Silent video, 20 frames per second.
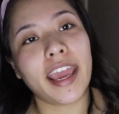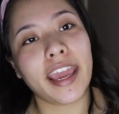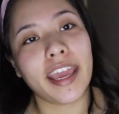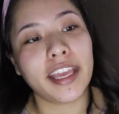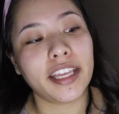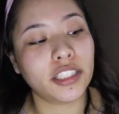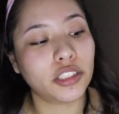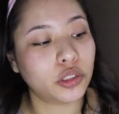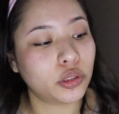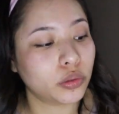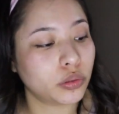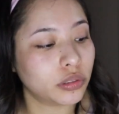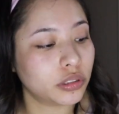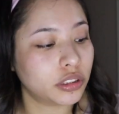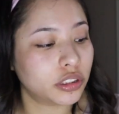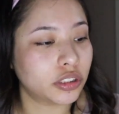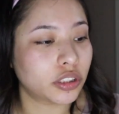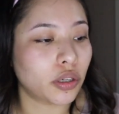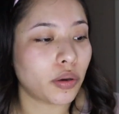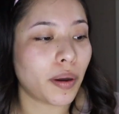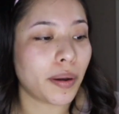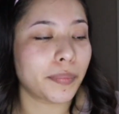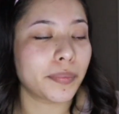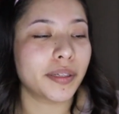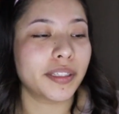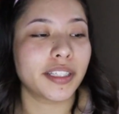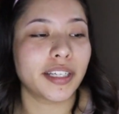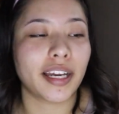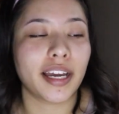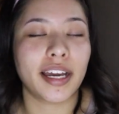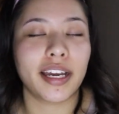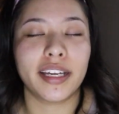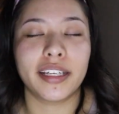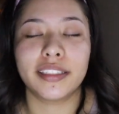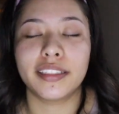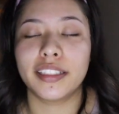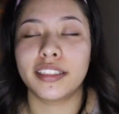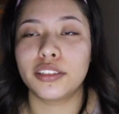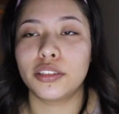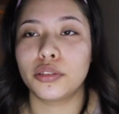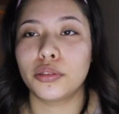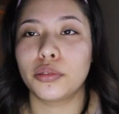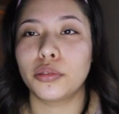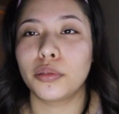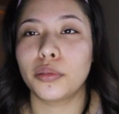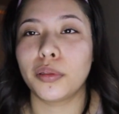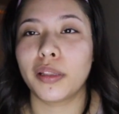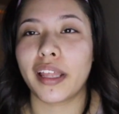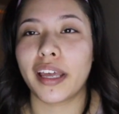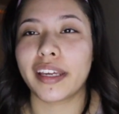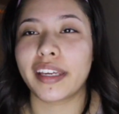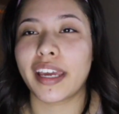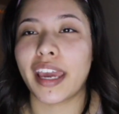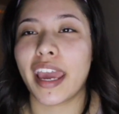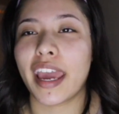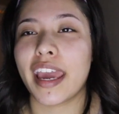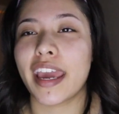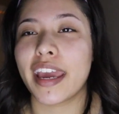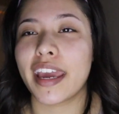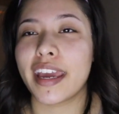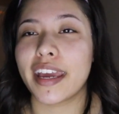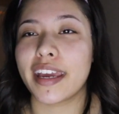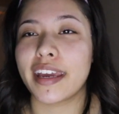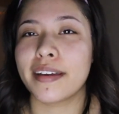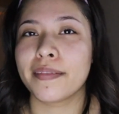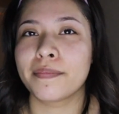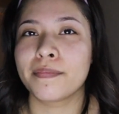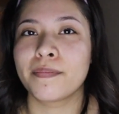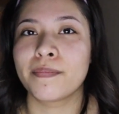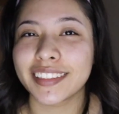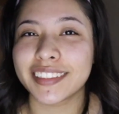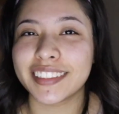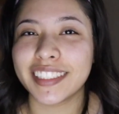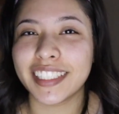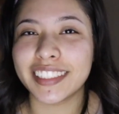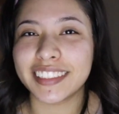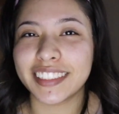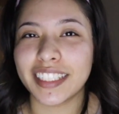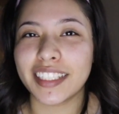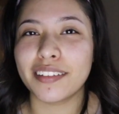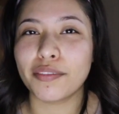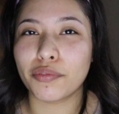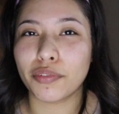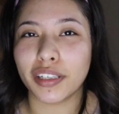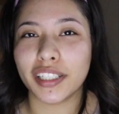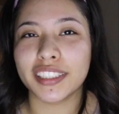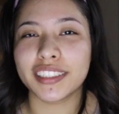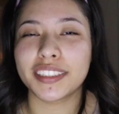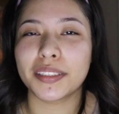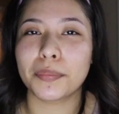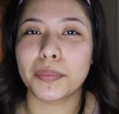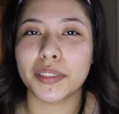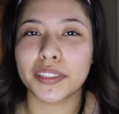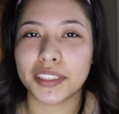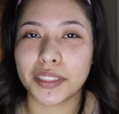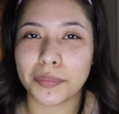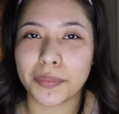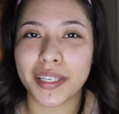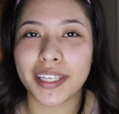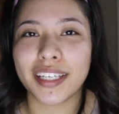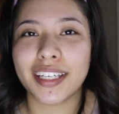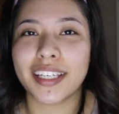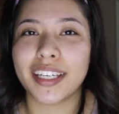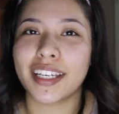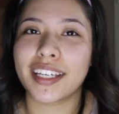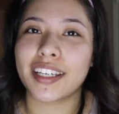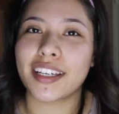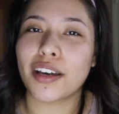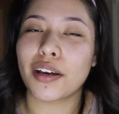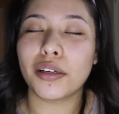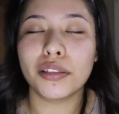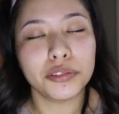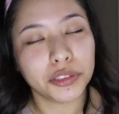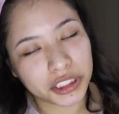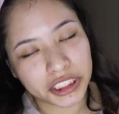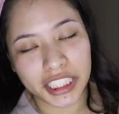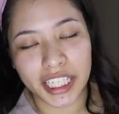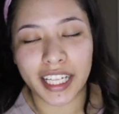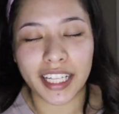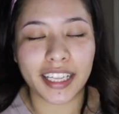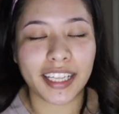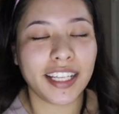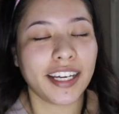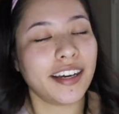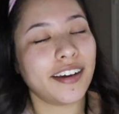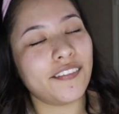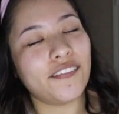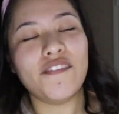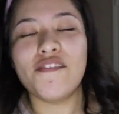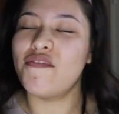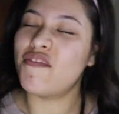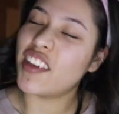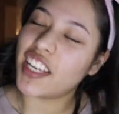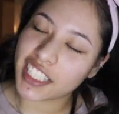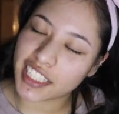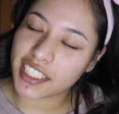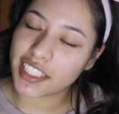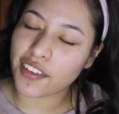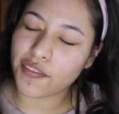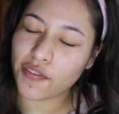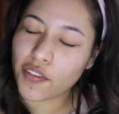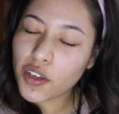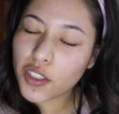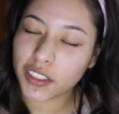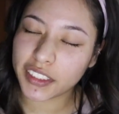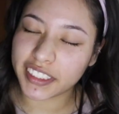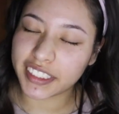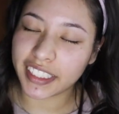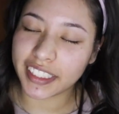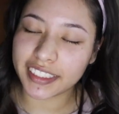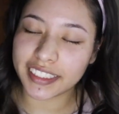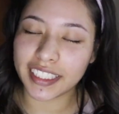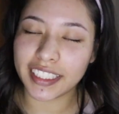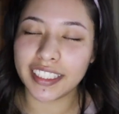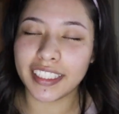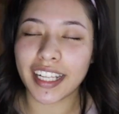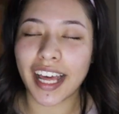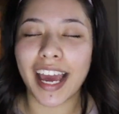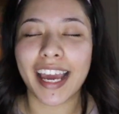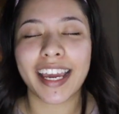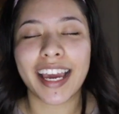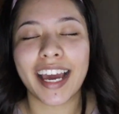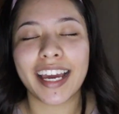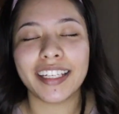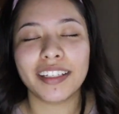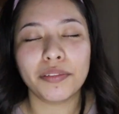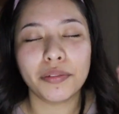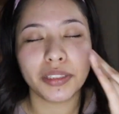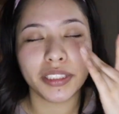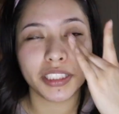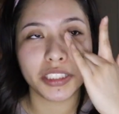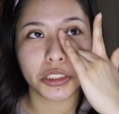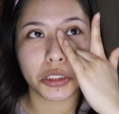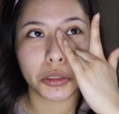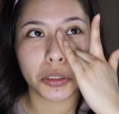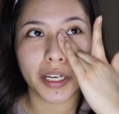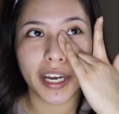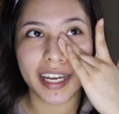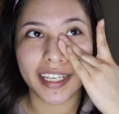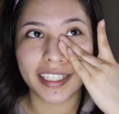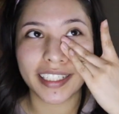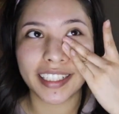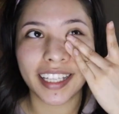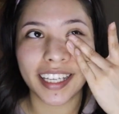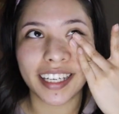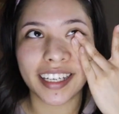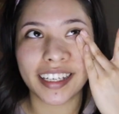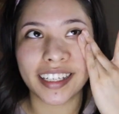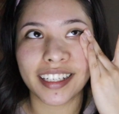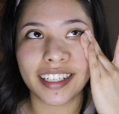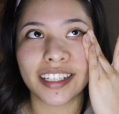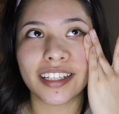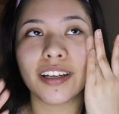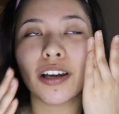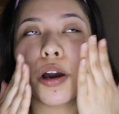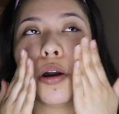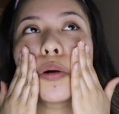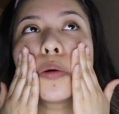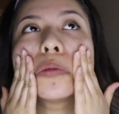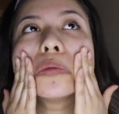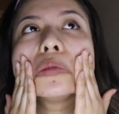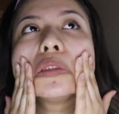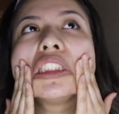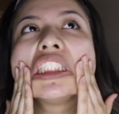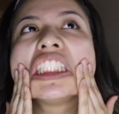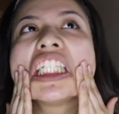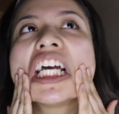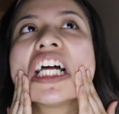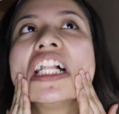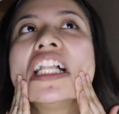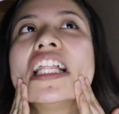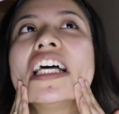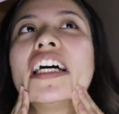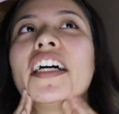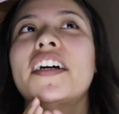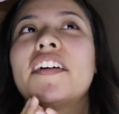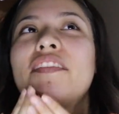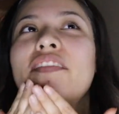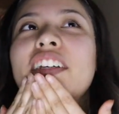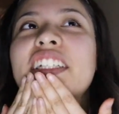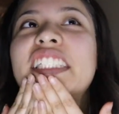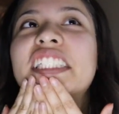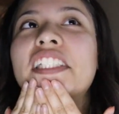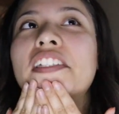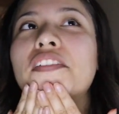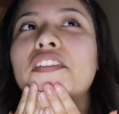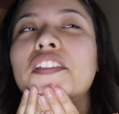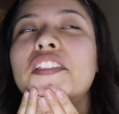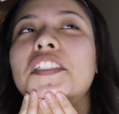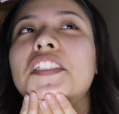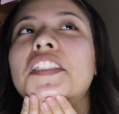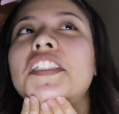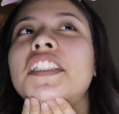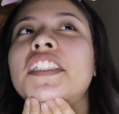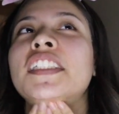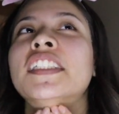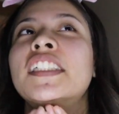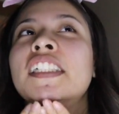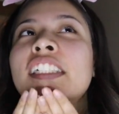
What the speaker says: and jewels. So I'm gonna kinda do like a, since it was supposed to be Coachella festival season, I kinda wanna do kinda like a Coachella festival